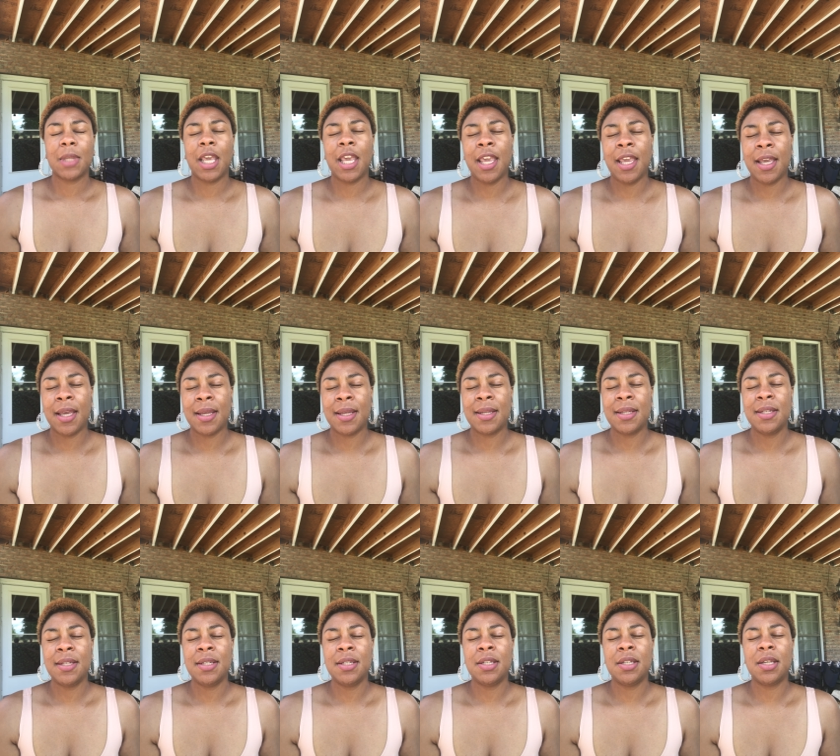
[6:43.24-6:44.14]

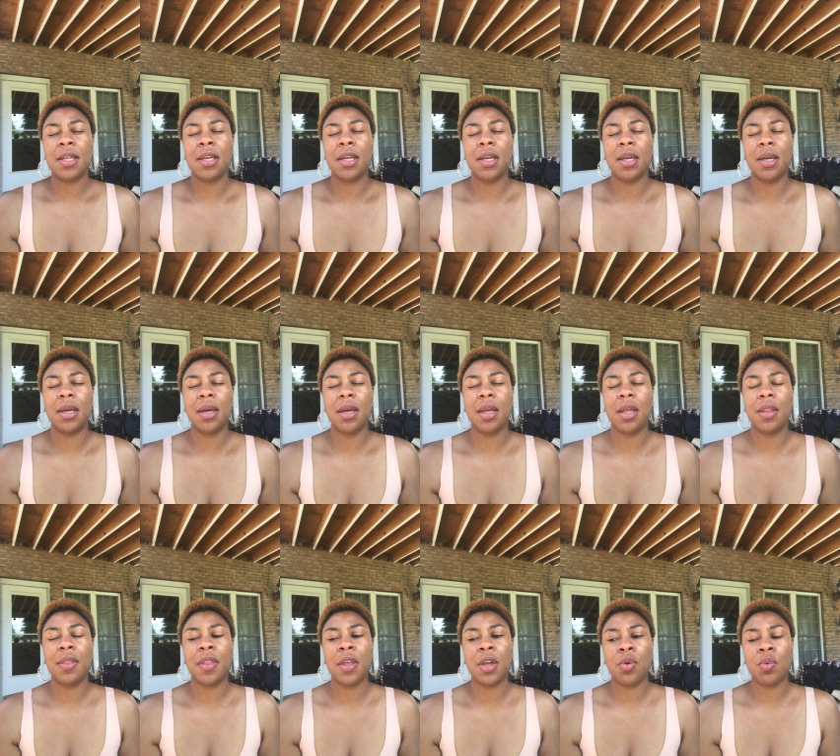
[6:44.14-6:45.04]
And
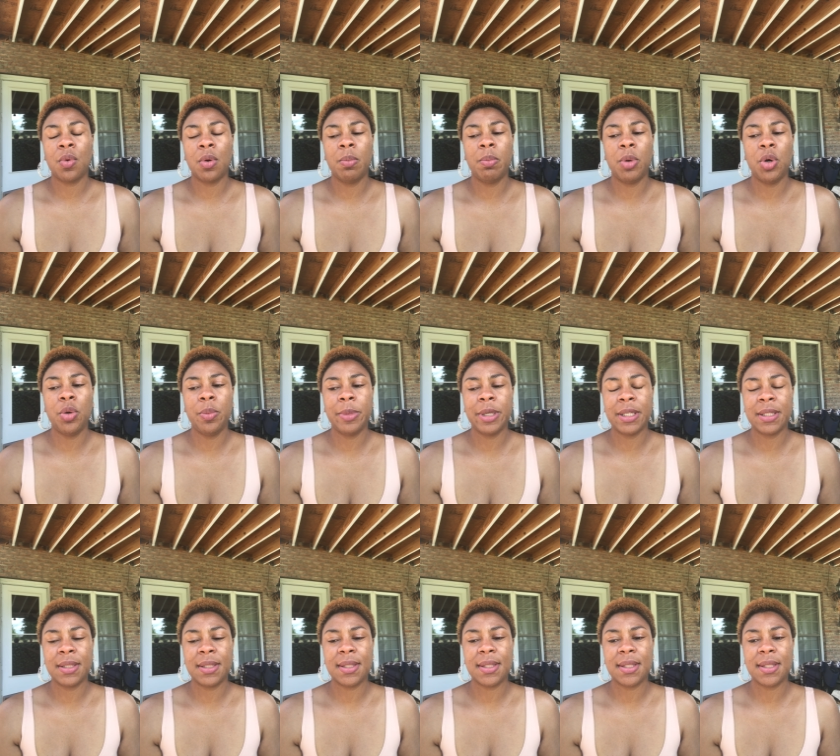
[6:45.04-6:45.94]
there were
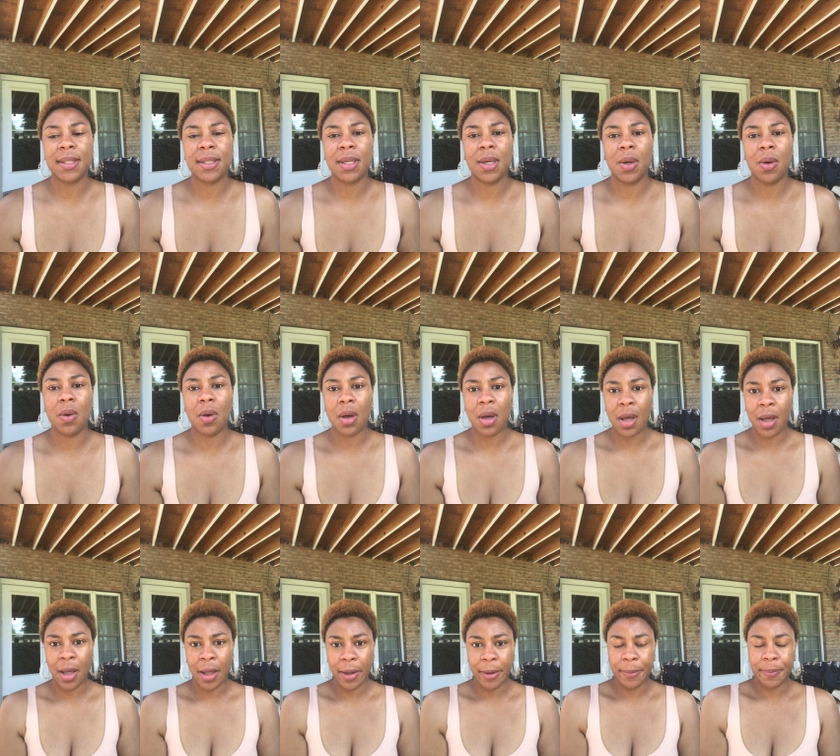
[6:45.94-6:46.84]
moments
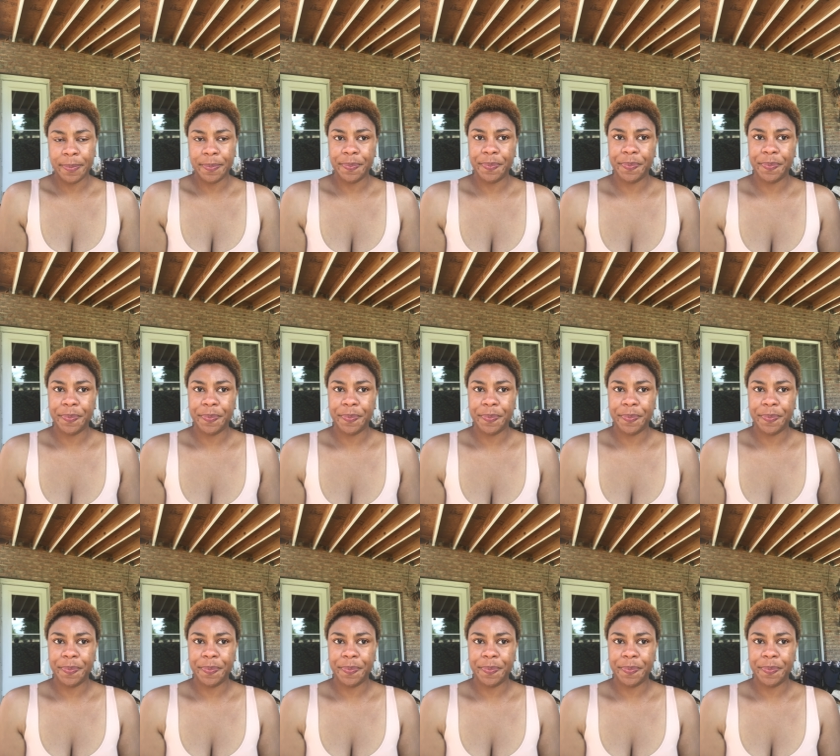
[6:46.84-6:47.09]
um,